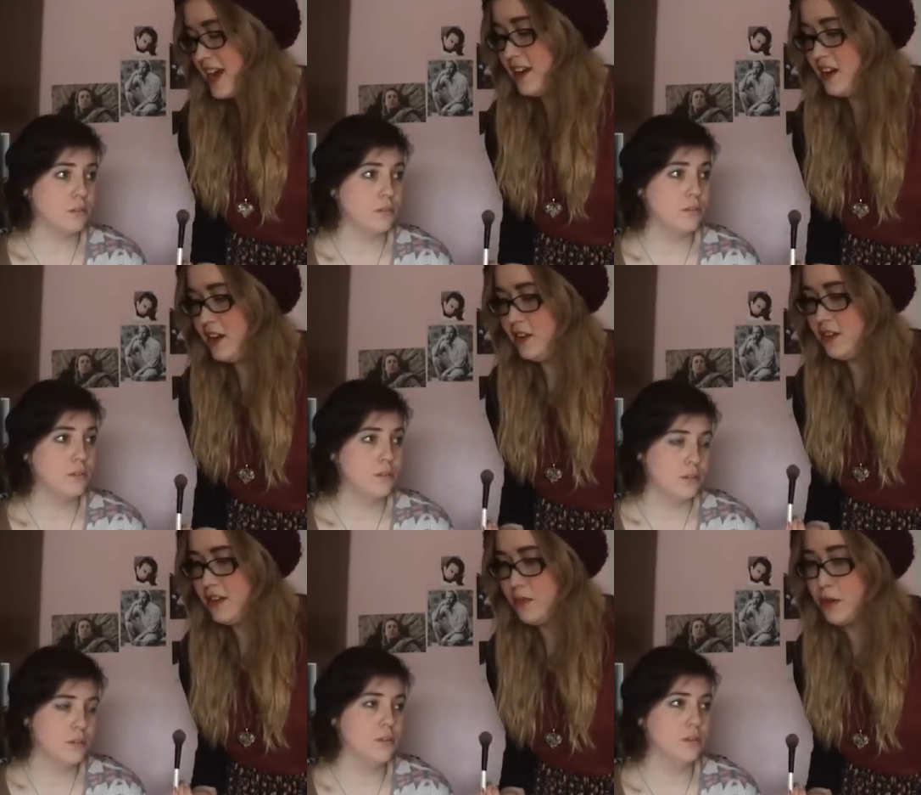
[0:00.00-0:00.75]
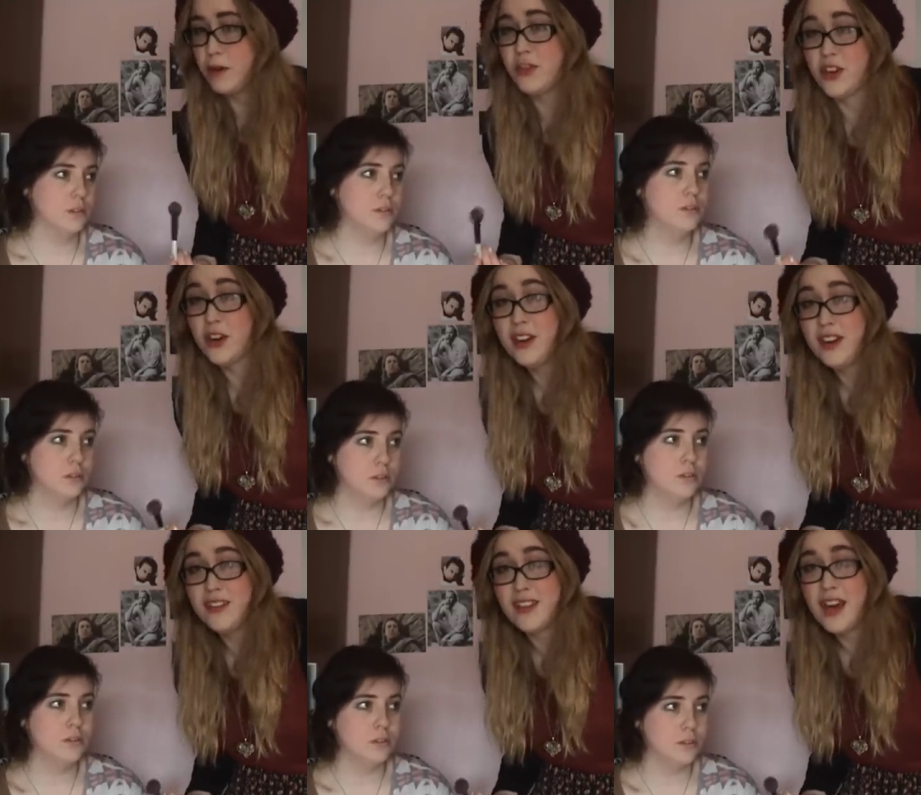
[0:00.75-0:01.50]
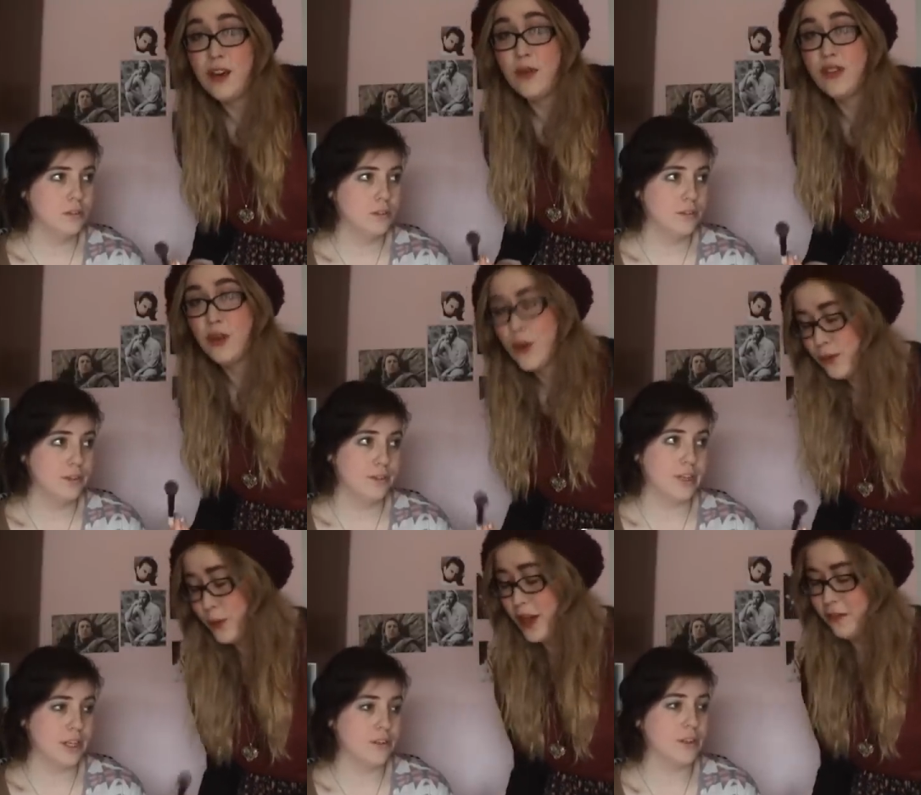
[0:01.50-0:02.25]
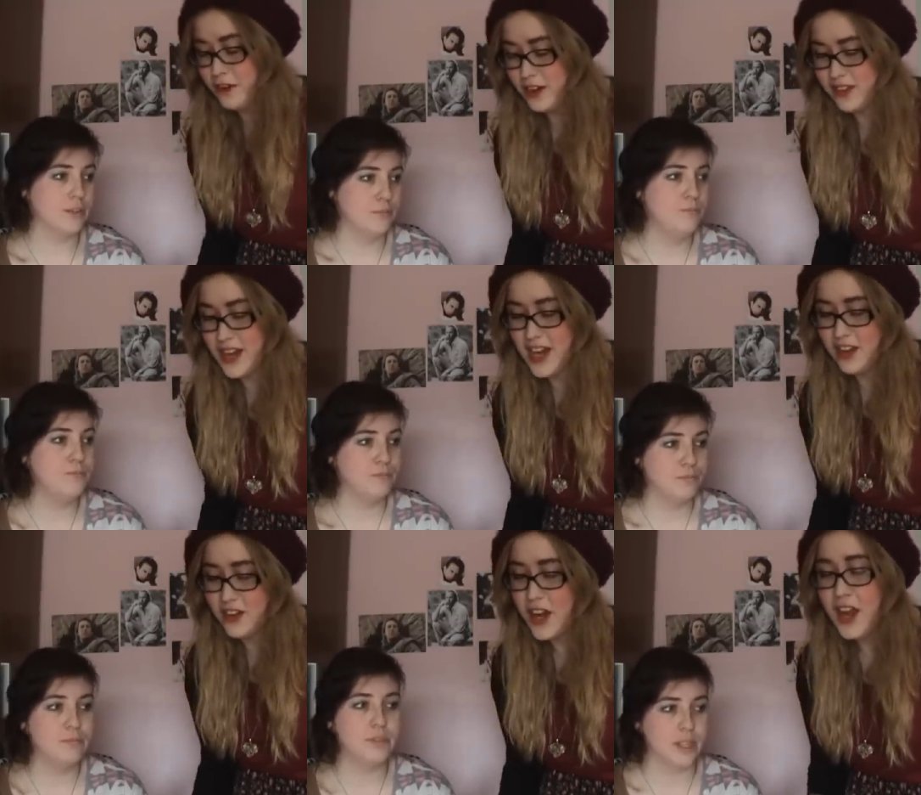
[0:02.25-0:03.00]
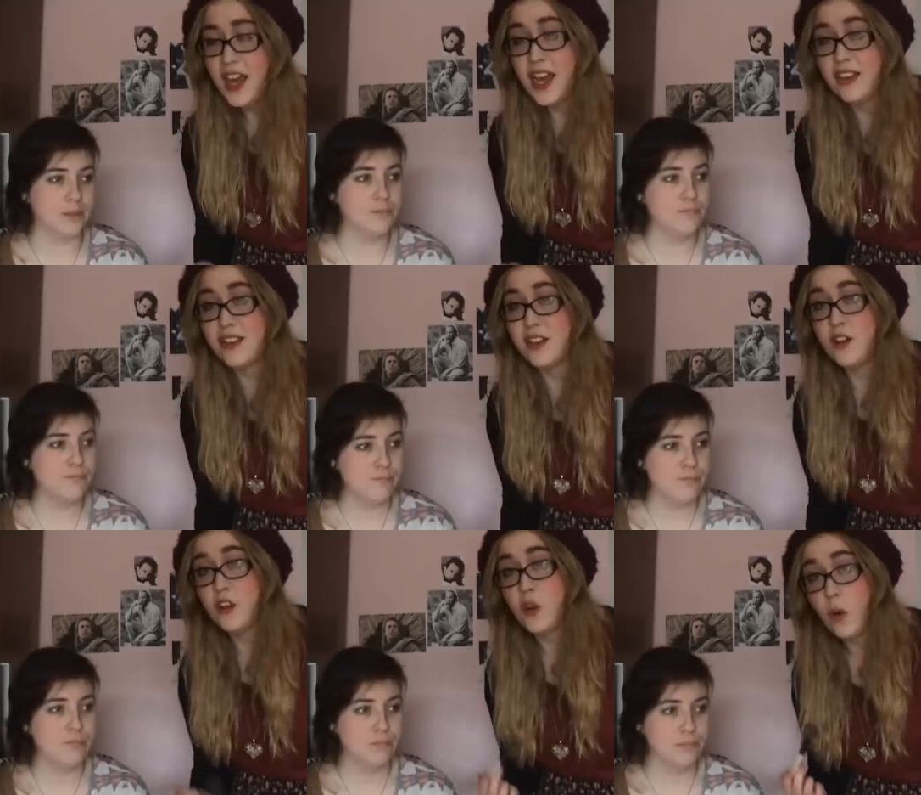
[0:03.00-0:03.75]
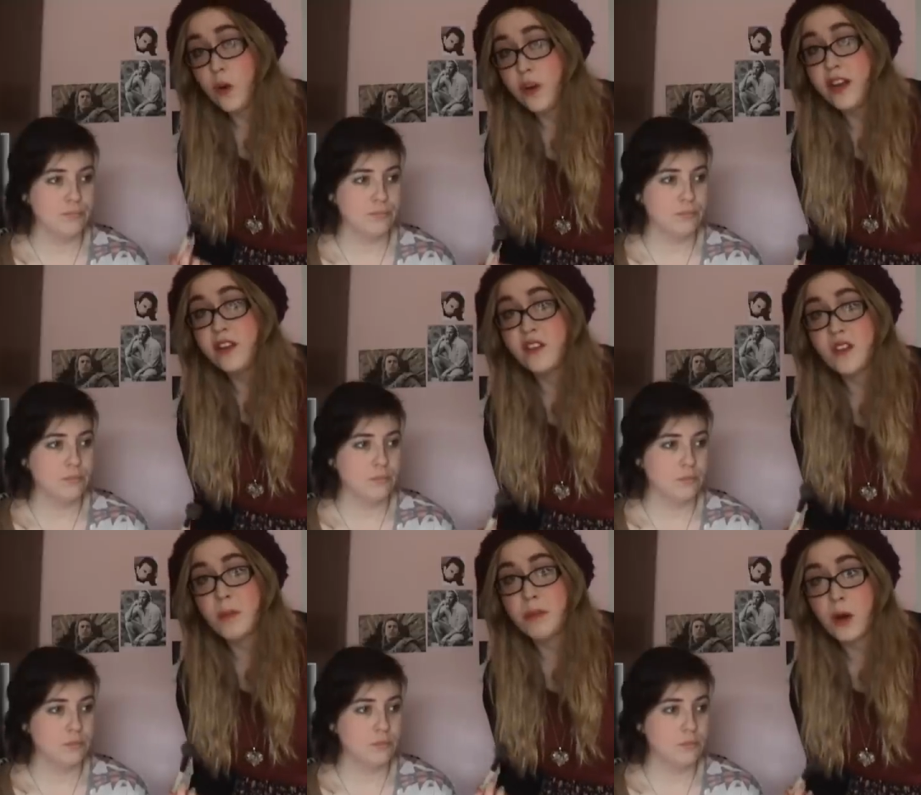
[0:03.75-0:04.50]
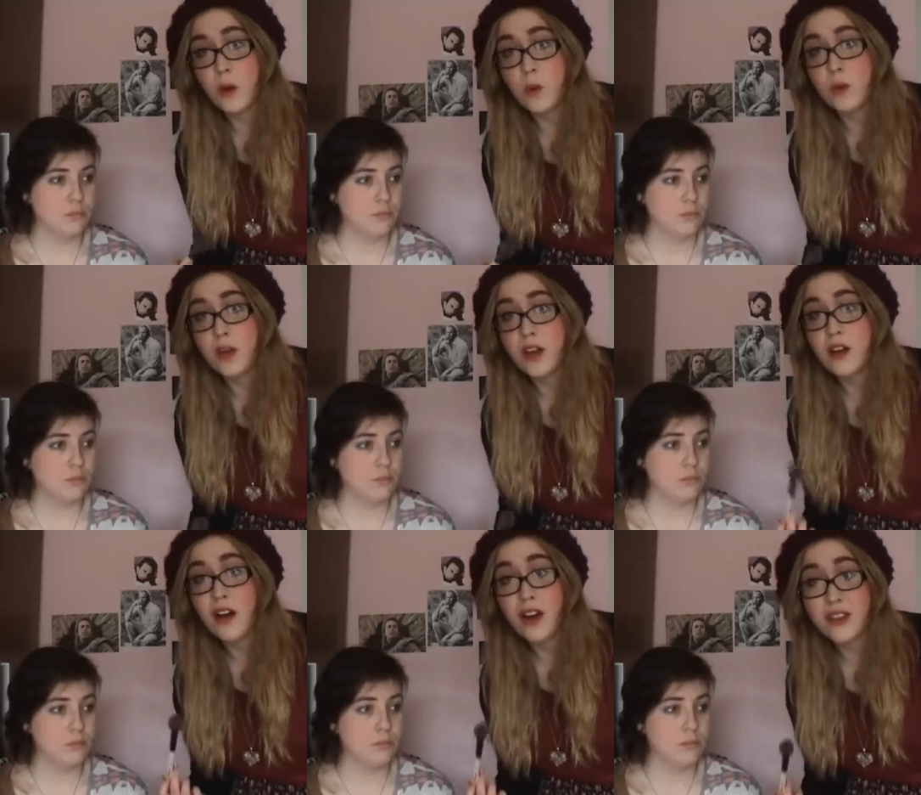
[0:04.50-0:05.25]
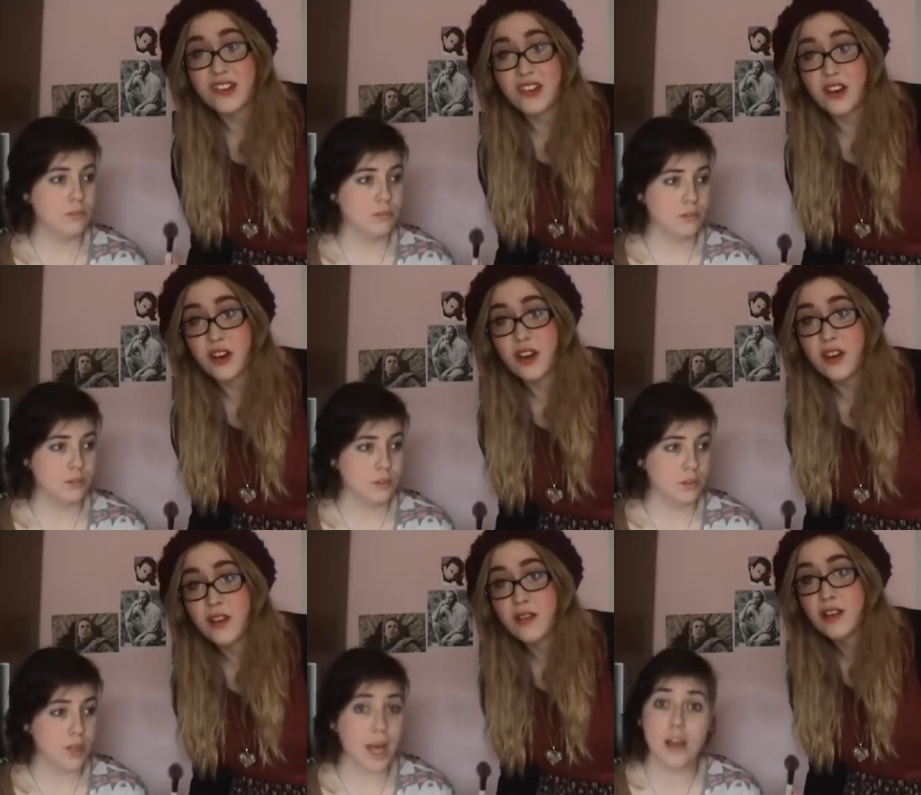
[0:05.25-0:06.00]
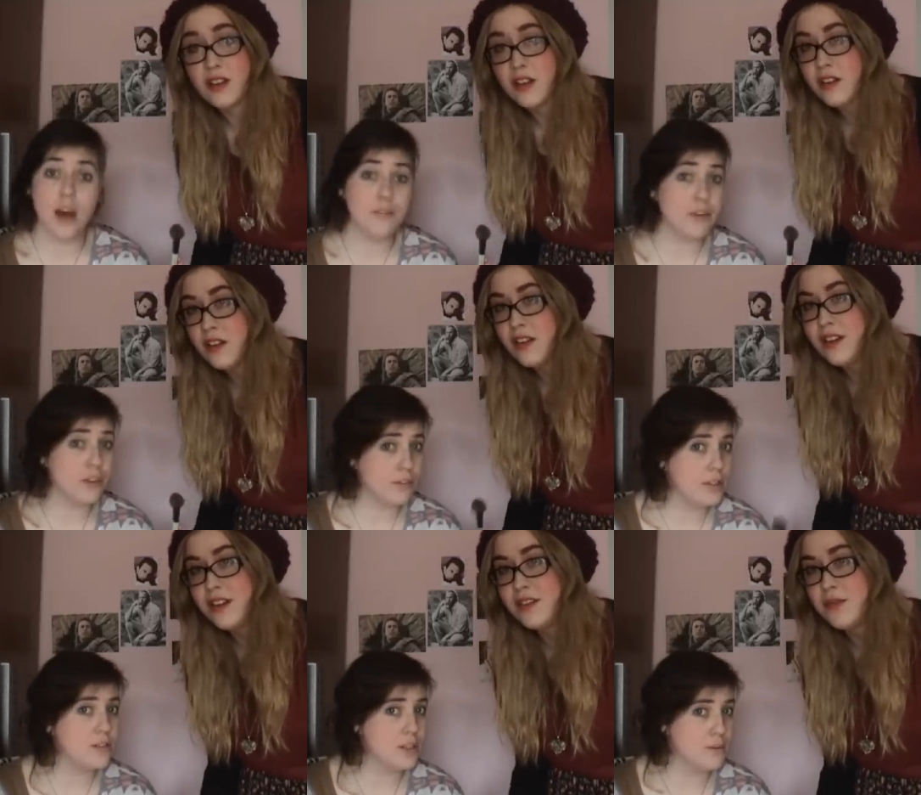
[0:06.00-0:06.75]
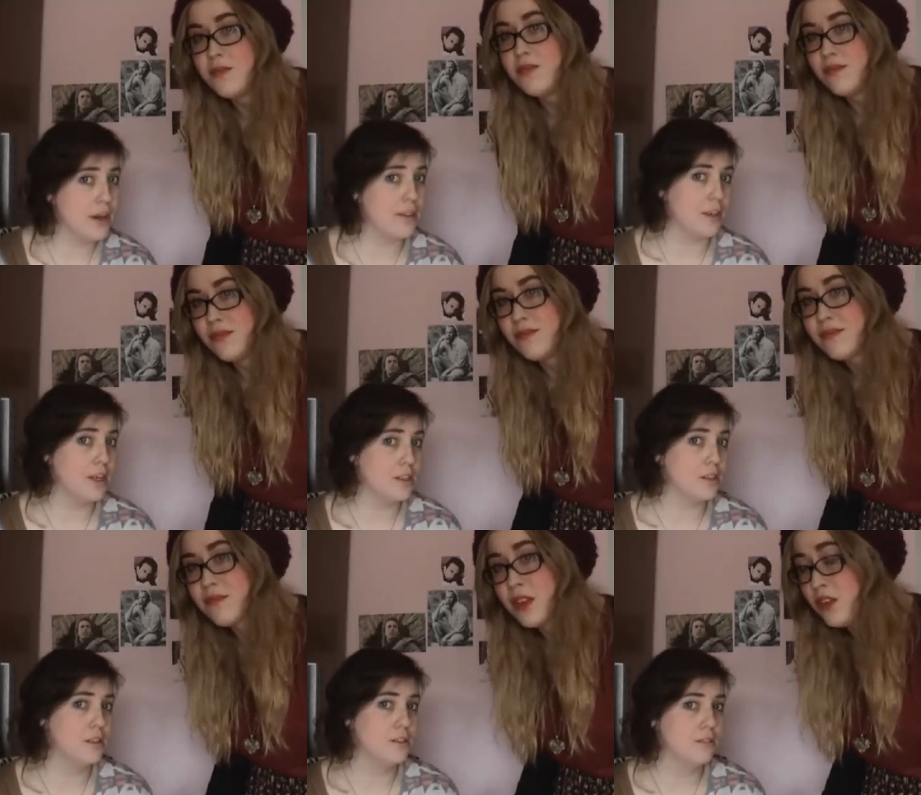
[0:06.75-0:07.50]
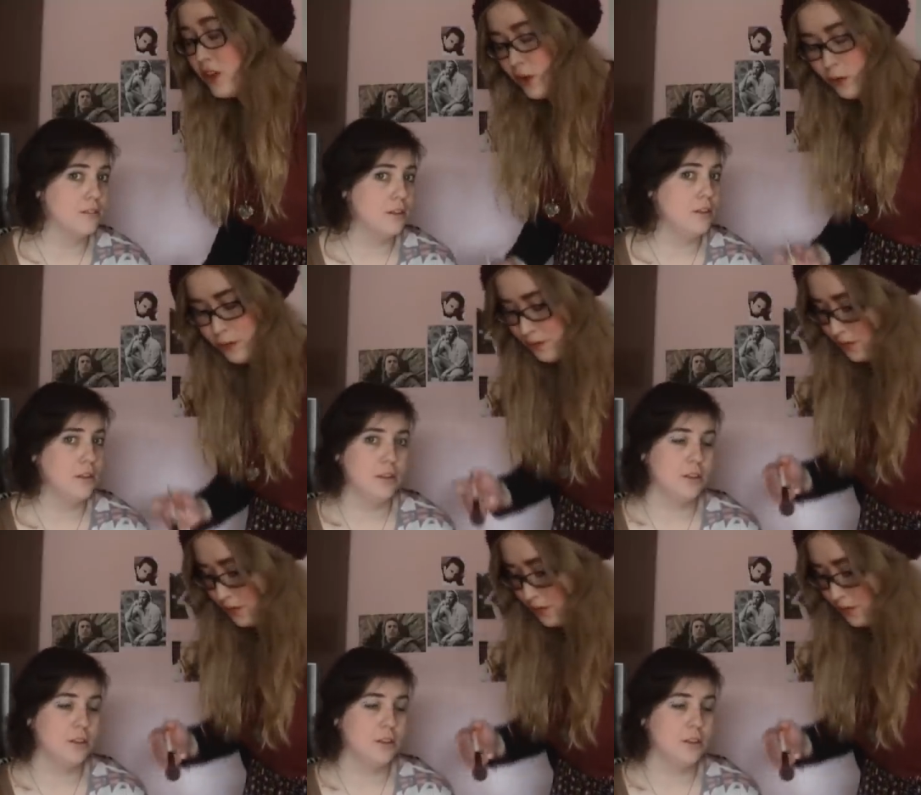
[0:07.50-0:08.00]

Speaker 1: 80s, mm. but I'm sure it is now. He's looking well for his age. Yeah. Is Notorious Bone Costner.
Speaker 2: And not for the reason you might think. No.